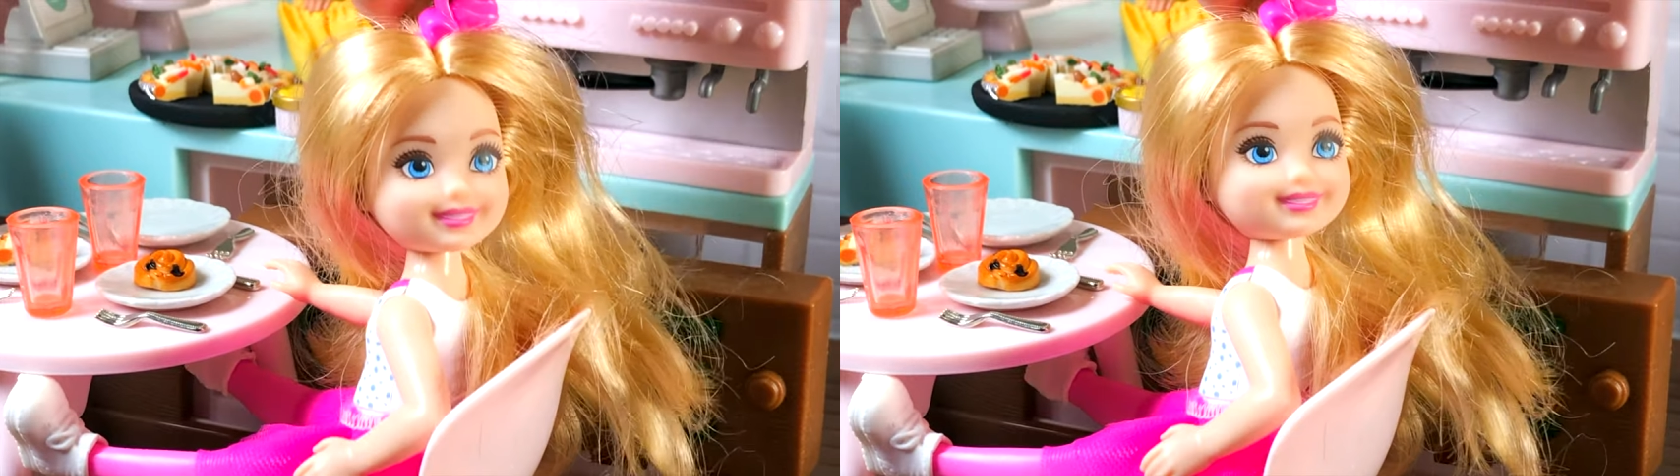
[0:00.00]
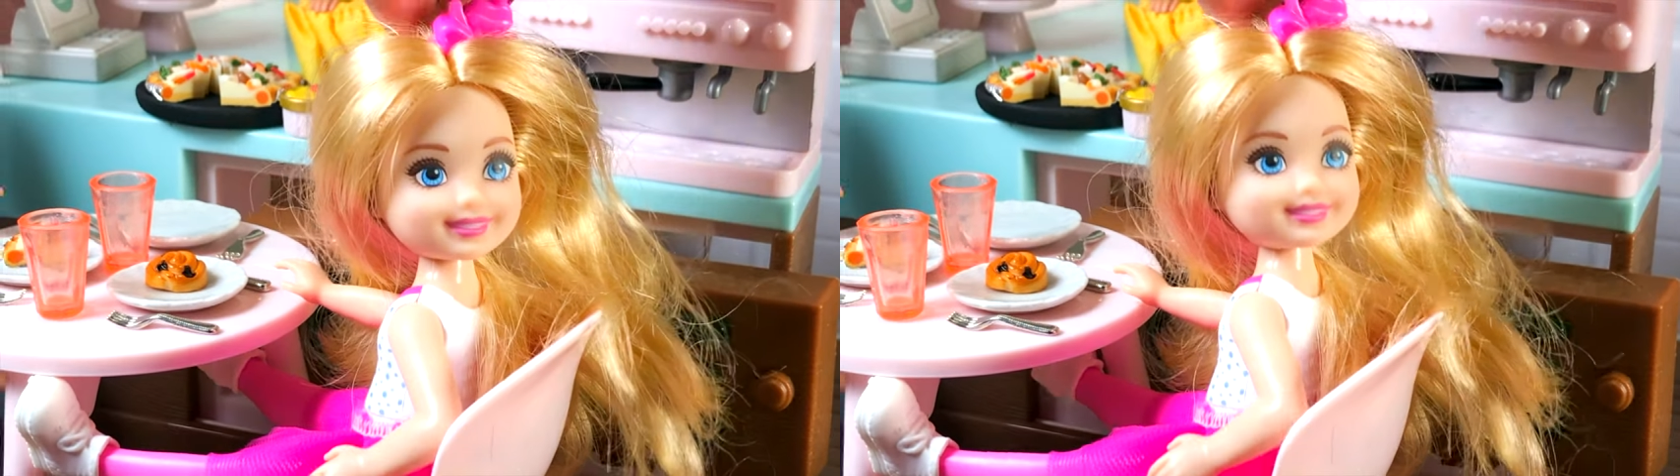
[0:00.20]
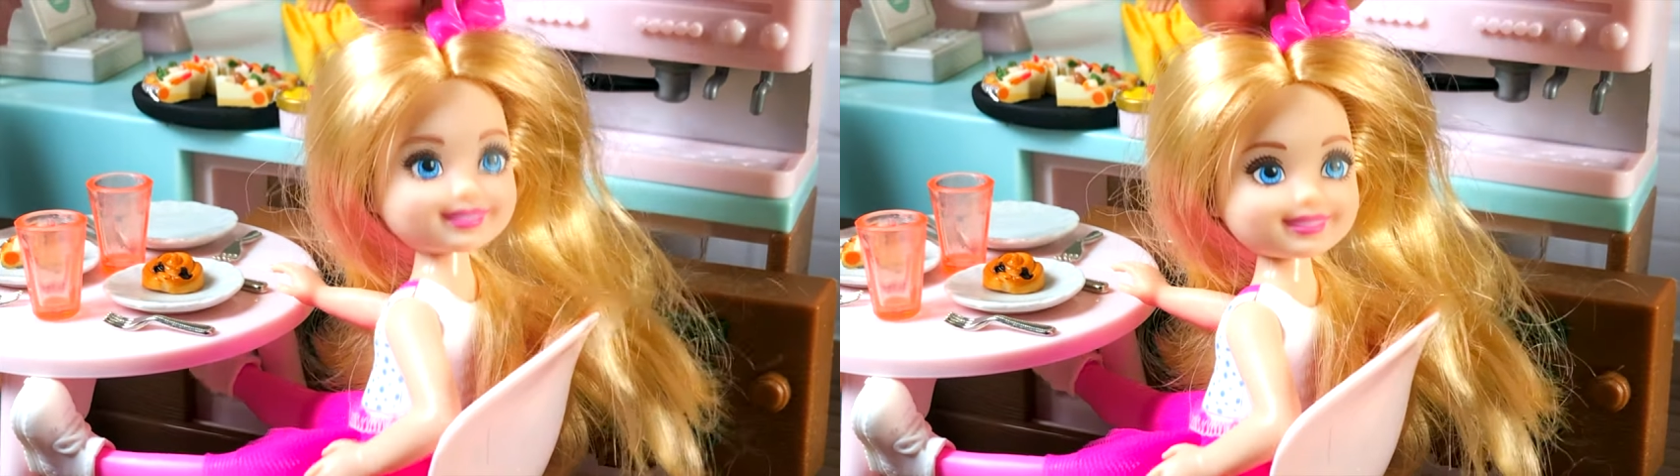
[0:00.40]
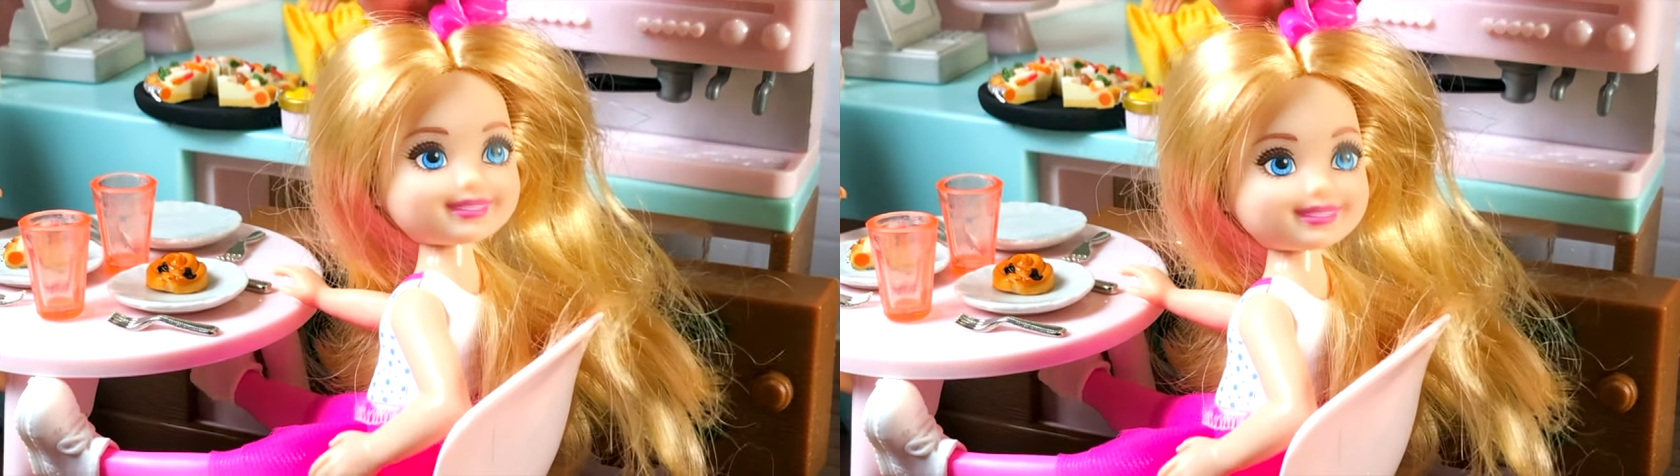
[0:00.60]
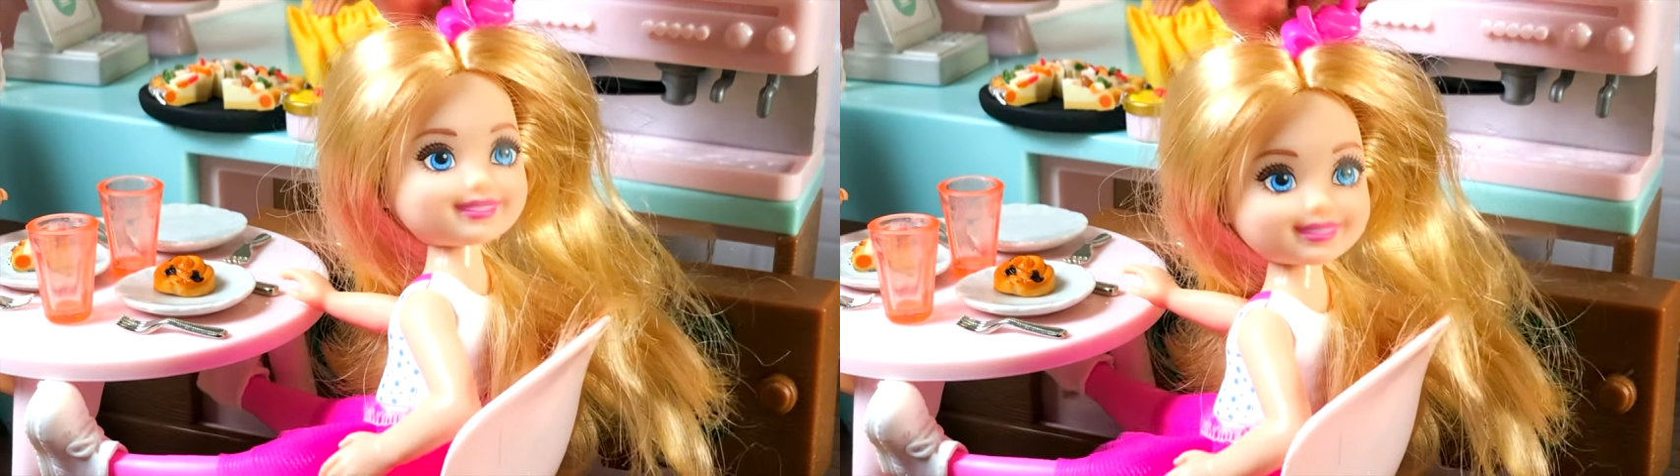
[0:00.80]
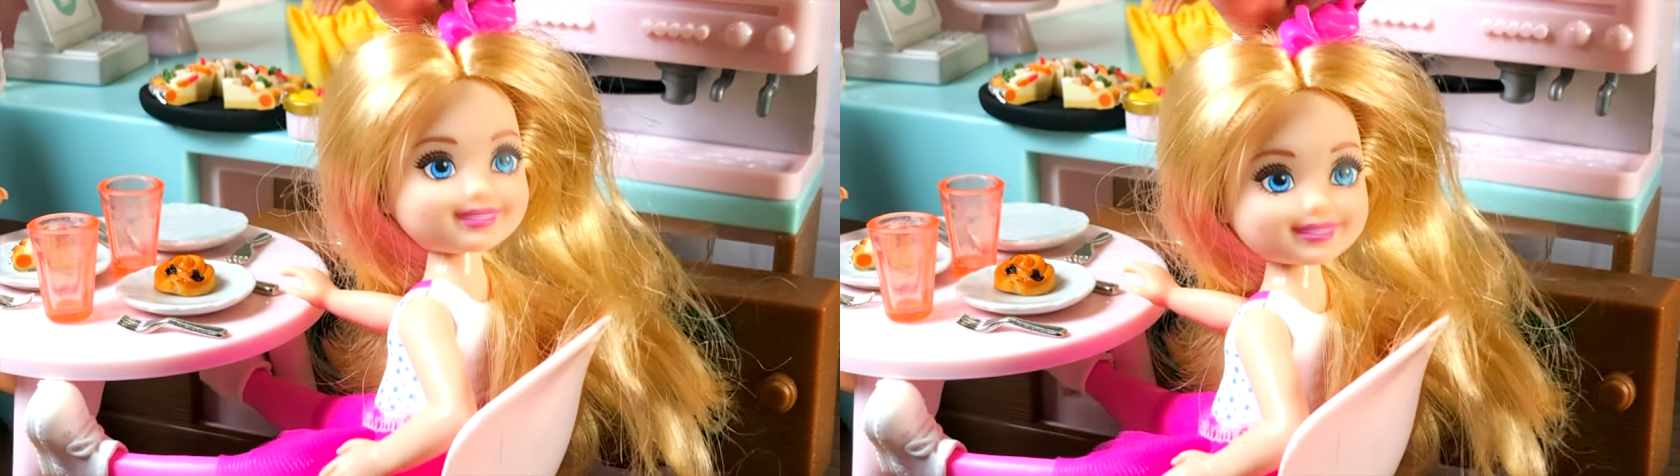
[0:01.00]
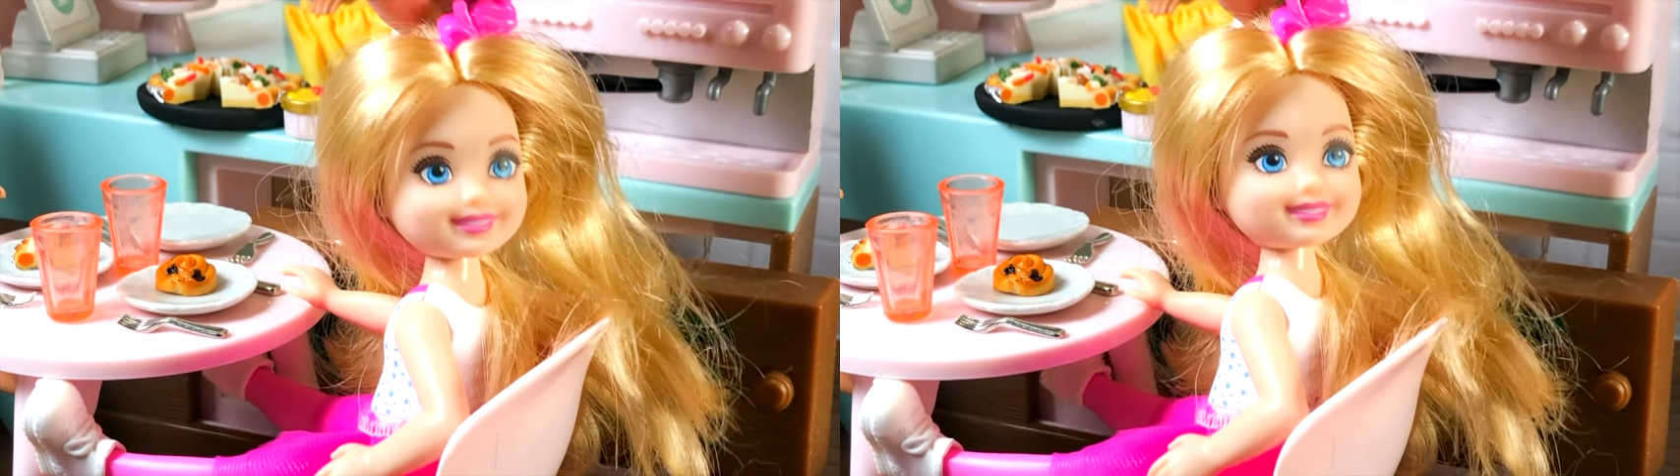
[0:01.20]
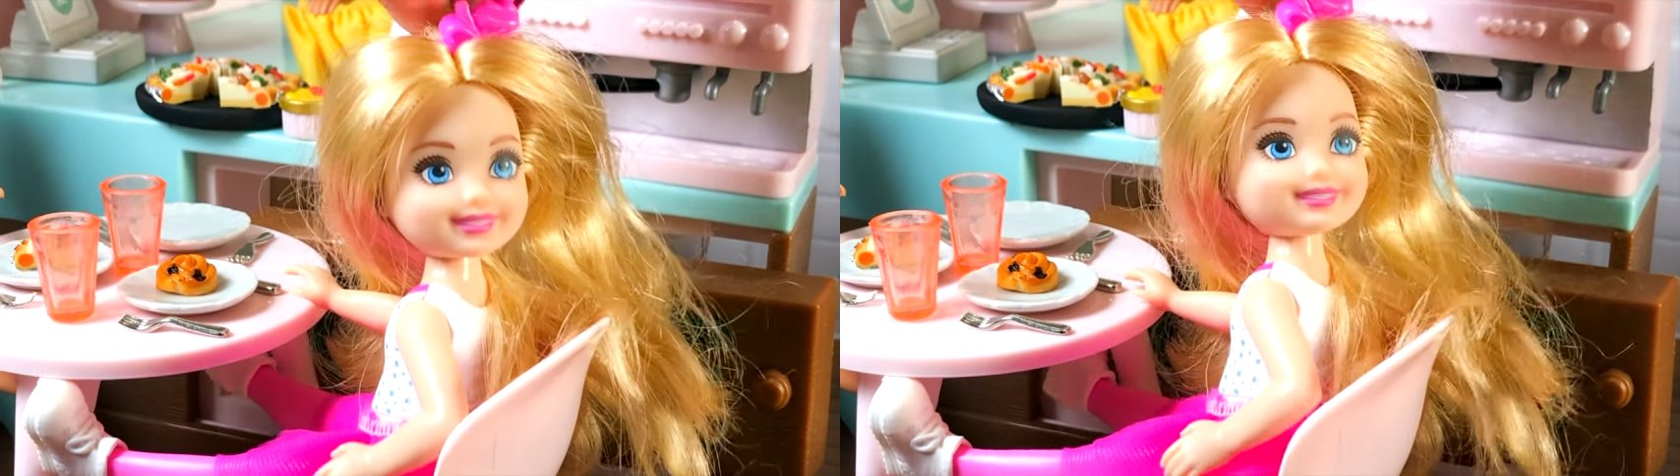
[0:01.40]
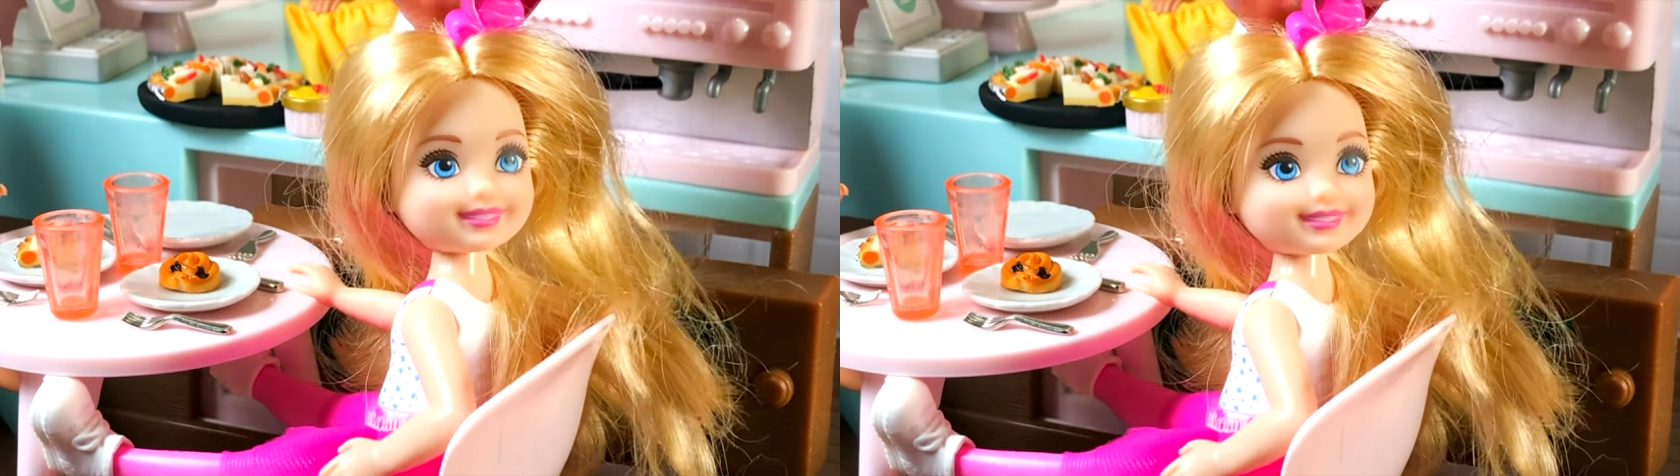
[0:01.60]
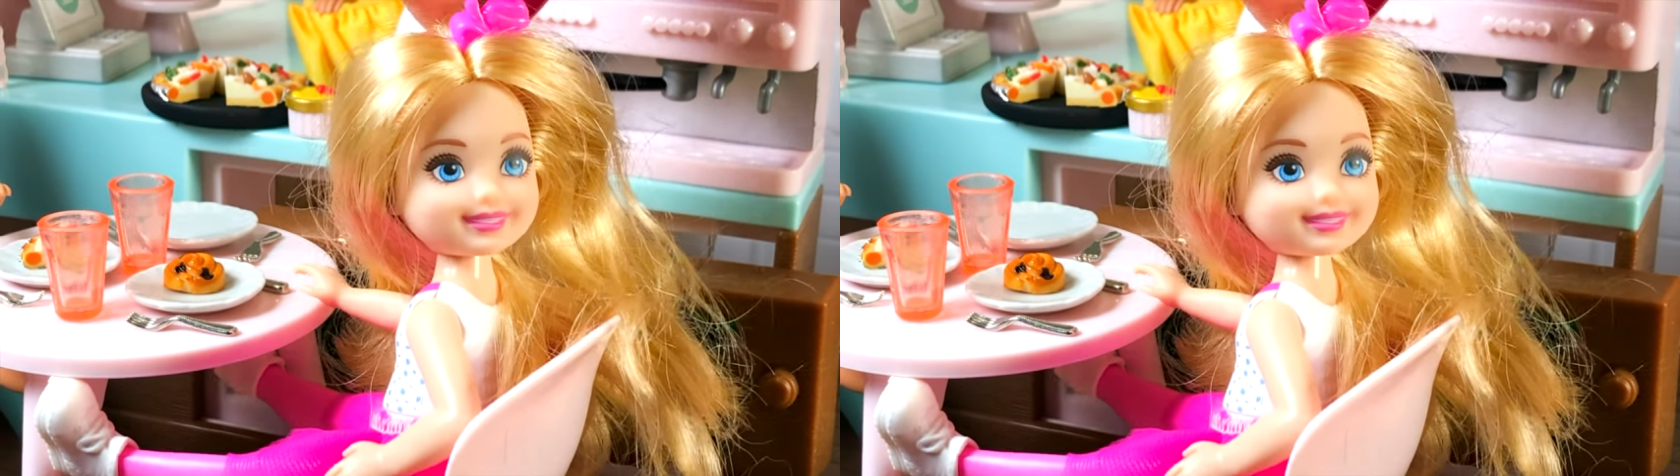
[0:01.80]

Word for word: here. Come eat with us.